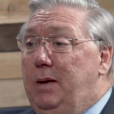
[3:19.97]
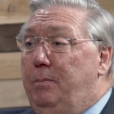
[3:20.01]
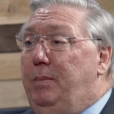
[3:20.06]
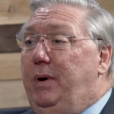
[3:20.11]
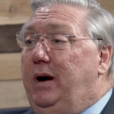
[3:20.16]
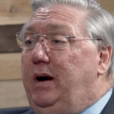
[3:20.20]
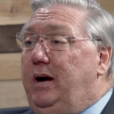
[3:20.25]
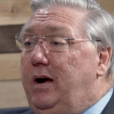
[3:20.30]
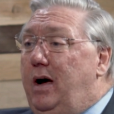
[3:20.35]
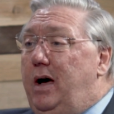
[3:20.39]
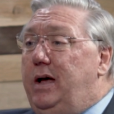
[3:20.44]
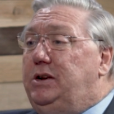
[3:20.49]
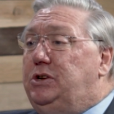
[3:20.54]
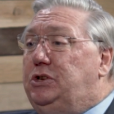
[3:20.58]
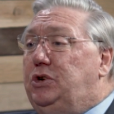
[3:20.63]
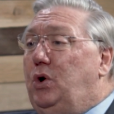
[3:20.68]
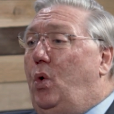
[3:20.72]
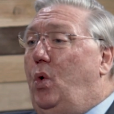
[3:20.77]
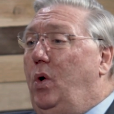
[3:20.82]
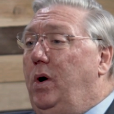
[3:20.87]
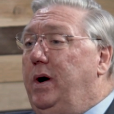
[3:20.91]
but
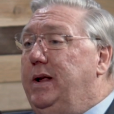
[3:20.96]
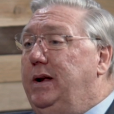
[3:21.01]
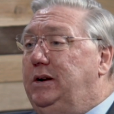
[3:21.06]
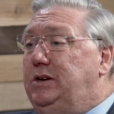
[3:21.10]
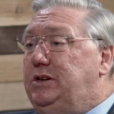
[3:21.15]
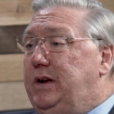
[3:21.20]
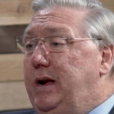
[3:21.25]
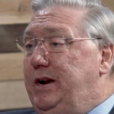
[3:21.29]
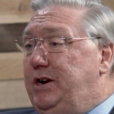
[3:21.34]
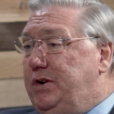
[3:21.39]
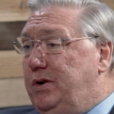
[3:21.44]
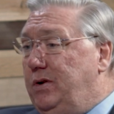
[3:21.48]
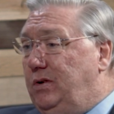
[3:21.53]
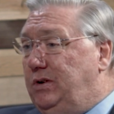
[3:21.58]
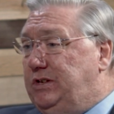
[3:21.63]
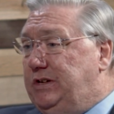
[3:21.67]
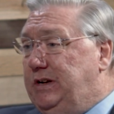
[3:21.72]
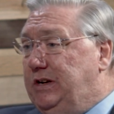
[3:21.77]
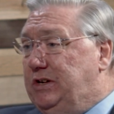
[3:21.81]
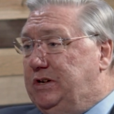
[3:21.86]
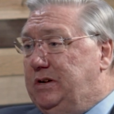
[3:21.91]
God's organizational
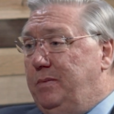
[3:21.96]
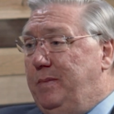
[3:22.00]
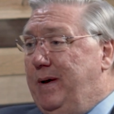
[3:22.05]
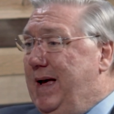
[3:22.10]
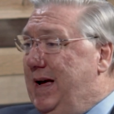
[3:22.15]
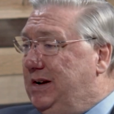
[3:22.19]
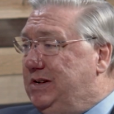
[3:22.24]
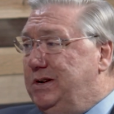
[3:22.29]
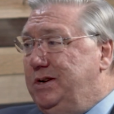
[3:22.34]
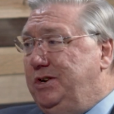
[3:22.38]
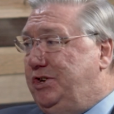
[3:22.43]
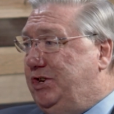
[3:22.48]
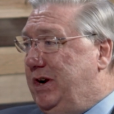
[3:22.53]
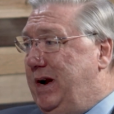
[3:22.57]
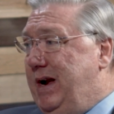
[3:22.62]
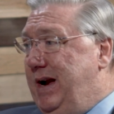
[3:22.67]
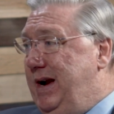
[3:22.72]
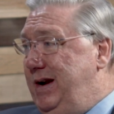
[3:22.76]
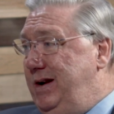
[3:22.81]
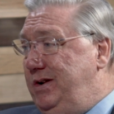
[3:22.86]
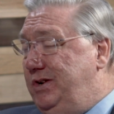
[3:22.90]
system hasn't
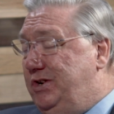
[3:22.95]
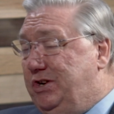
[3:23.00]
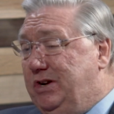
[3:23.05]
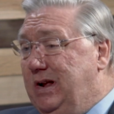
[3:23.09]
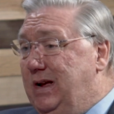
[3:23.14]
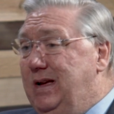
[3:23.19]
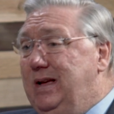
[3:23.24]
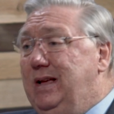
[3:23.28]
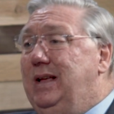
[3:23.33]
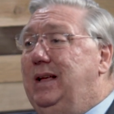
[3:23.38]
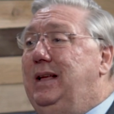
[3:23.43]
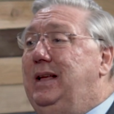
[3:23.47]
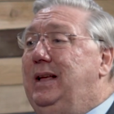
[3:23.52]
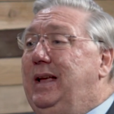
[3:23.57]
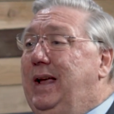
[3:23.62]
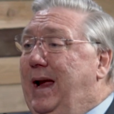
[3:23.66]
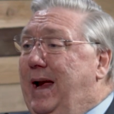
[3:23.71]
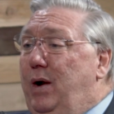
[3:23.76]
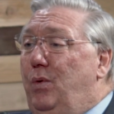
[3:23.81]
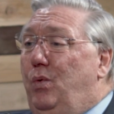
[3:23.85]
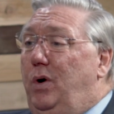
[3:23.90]
changed.
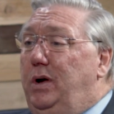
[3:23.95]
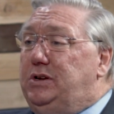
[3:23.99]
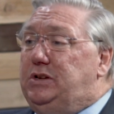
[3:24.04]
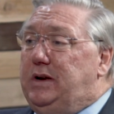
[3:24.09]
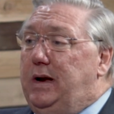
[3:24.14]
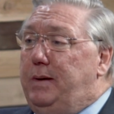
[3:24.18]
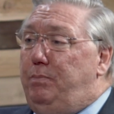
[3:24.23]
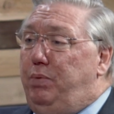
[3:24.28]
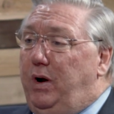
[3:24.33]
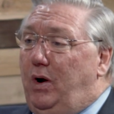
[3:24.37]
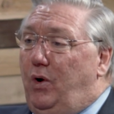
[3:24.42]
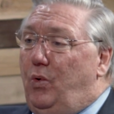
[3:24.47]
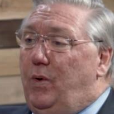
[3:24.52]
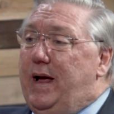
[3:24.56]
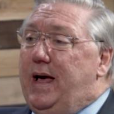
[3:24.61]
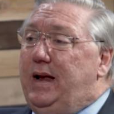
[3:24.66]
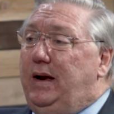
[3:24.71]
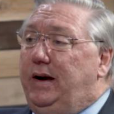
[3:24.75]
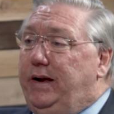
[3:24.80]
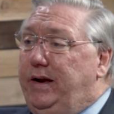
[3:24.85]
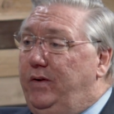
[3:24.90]
He wants a
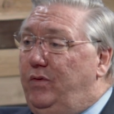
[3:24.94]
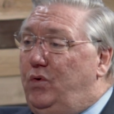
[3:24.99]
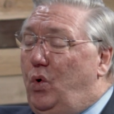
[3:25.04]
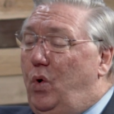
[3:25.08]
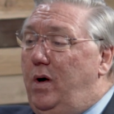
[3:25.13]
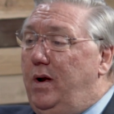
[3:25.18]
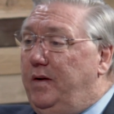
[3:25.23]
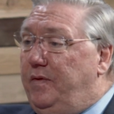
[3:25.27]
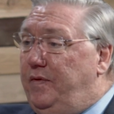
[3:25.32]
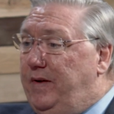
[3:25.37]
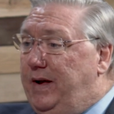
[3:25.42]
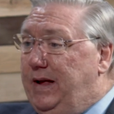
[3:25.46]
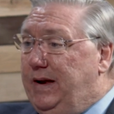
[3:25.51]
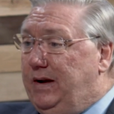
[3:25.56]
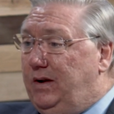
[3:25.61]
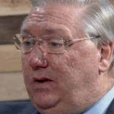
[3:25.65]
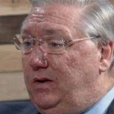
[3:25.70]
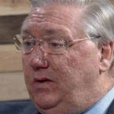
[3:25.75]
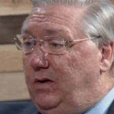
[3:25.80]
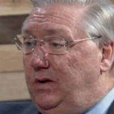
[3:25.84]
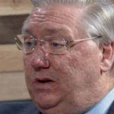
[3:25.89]
plurality of qualified
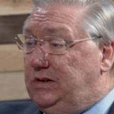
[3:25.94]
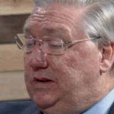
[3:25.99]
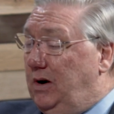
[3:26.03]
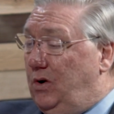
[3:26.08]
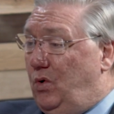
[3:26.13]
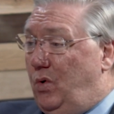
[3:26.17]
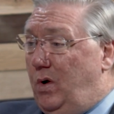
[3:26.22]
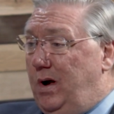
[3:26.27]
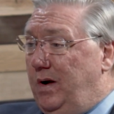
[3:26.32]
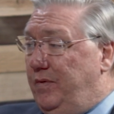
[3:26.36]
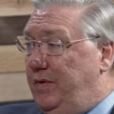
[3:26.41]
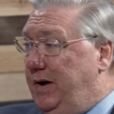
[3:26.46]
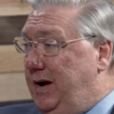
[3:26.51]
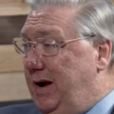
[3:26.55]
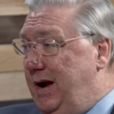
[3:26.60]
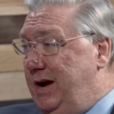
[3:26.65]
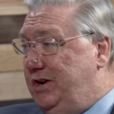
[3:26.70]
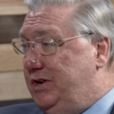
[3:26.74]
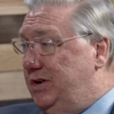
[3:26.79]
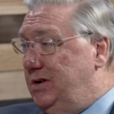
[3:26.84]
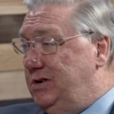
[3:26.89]
elders. Their
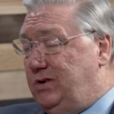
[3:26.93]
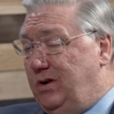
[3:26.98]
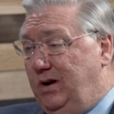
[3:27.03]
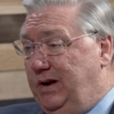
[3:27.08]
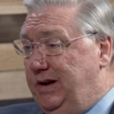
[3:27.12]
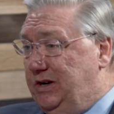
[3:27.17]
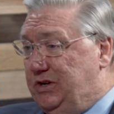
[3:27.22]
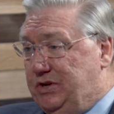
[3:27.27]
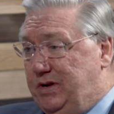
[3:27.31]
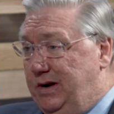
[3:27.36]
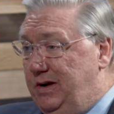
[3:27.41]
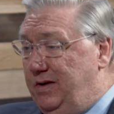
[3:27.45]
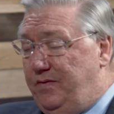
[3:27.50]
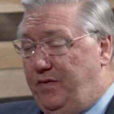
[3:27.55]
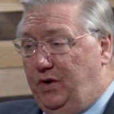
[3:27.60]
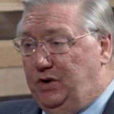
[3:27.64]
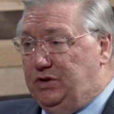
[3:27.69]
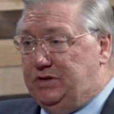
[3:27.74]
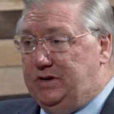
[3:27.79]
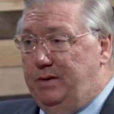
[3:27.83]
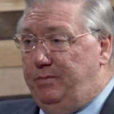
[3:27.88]
qualifications are listed in
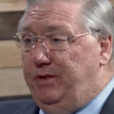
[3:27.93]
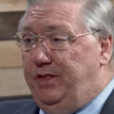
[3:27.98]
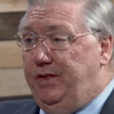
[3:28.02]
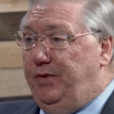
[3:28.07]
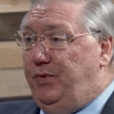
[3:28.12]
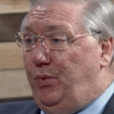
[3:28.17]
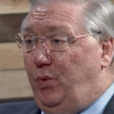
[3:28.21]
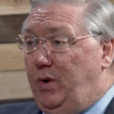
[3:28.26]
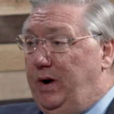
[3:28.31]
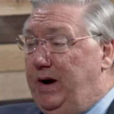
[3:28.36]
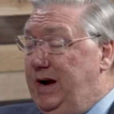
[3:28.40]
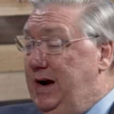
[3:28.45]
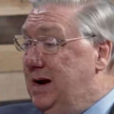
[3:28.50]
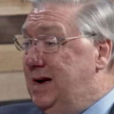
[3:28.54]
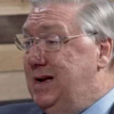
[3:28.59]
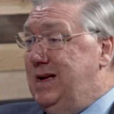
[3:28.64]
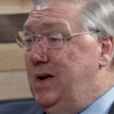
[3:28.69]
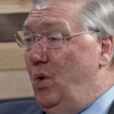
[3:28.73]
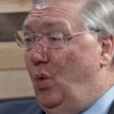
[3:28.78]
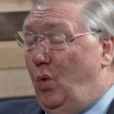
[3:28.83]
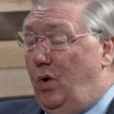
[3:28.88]
1 Timothy 3
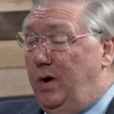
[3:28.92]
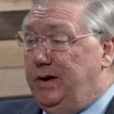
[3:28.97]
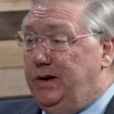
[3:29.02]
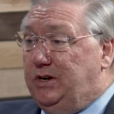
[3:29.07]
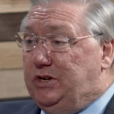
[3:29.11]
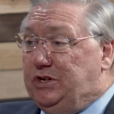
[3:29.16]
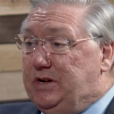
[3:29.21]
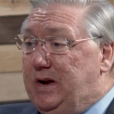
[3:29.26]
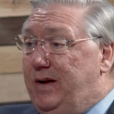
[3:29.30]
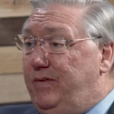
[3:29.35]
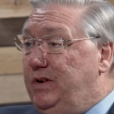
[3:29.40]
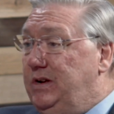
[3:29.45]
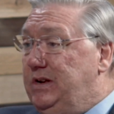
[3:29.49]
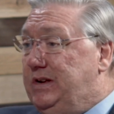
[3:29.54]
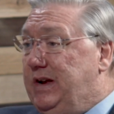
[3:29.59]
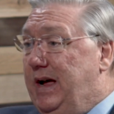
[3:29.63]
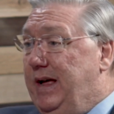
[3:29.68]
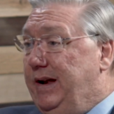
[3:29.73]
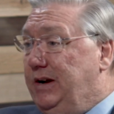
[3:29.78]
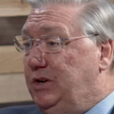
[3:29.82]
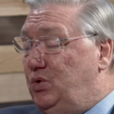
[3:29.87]
1 to 7,
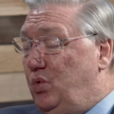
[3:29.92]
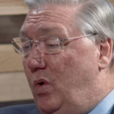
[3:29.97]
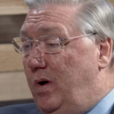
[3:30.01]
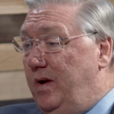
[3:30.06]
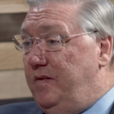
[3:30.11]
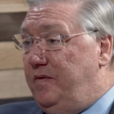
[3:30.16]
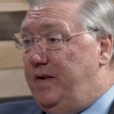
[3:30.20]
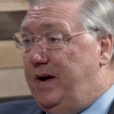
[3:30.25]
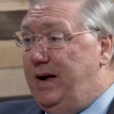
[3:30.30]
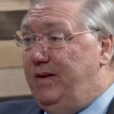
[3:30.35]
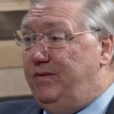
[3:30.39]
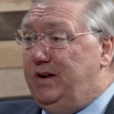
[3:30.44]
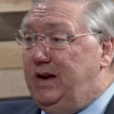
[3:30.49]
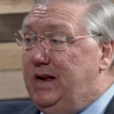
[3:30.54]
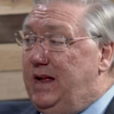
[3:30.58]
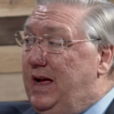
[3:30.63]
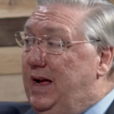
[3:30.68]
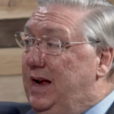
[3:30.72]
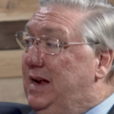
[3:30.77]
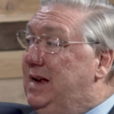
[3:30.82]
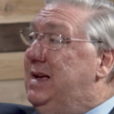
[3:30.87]
Titus 1 5 to
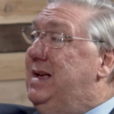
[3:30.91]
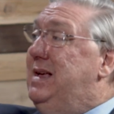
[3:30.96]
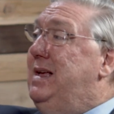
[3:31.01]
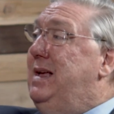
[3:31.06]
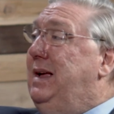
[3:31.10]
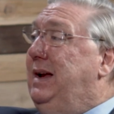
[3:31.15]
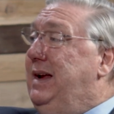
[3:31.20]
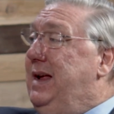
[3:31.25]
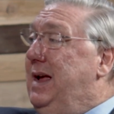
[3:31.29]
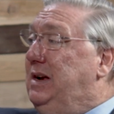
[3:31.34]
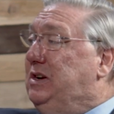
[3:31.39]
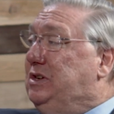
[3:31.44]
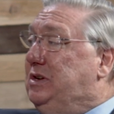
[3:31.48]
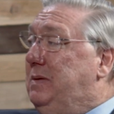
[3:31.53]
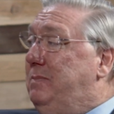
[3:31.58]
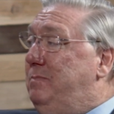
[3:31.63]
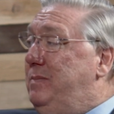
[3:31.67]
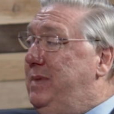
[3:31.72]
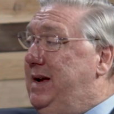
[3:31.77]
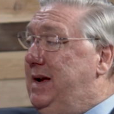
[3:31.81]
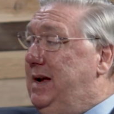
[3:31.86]
9. Get
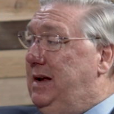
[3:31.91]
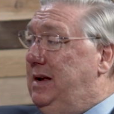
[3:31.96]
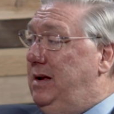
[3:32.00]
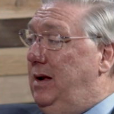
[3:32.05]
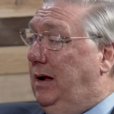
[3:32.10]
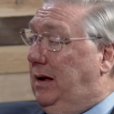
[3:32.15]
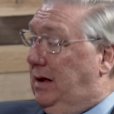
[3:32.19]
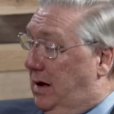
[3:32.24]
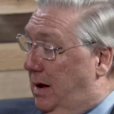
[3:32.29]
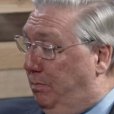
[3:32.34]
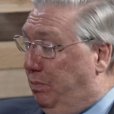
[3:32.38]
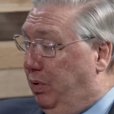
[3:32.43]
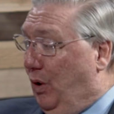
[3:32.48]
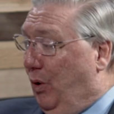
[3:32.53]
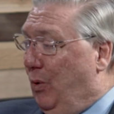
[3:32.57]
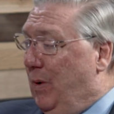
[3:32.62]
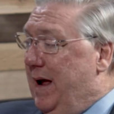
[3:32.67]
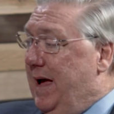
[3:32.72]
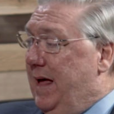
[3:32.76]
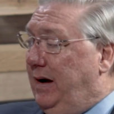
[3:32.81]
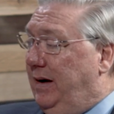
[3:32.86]
some men, a
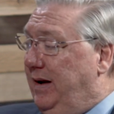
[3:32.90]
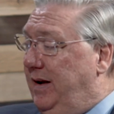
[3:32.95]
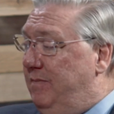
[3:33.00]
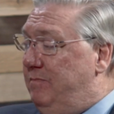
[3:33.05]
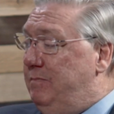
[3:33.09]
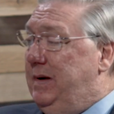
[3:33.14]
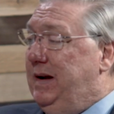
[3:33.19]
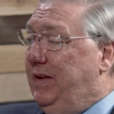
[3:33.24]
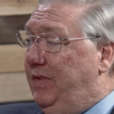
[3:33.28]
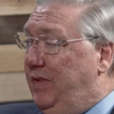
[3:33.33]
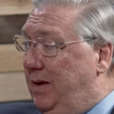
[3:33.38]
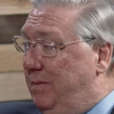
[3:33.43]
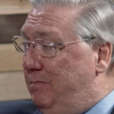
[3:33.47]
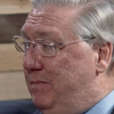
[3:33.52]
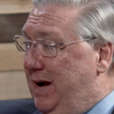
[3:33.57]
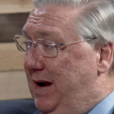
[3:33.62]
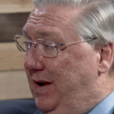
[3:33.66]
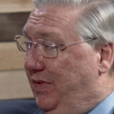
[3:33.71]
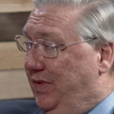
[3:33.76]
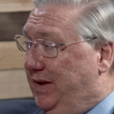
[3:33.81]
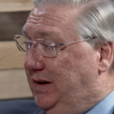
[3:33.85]
plurality of men that
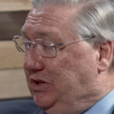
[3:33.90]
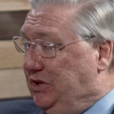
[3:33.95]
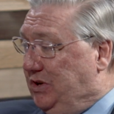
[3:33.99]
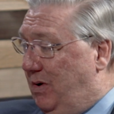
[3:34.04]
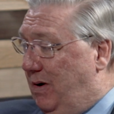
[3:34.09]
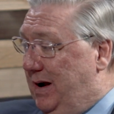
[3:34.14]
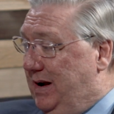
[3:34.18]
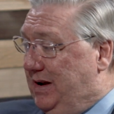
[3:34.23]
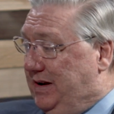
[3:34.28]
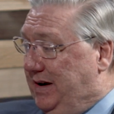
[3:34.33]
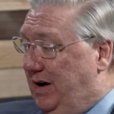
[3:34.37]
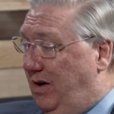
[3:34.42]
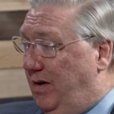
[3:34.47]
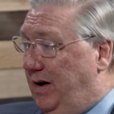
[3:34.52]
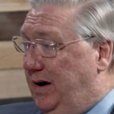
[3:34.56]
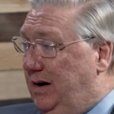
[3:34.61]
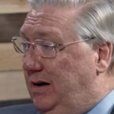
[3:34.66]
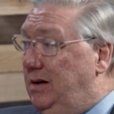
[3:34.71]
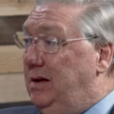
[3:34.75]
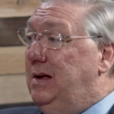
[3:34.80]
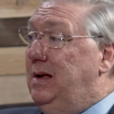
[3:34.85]
meet this
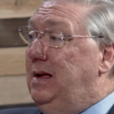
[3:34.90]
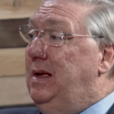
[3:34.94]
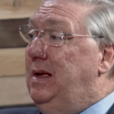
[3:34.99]
criteria,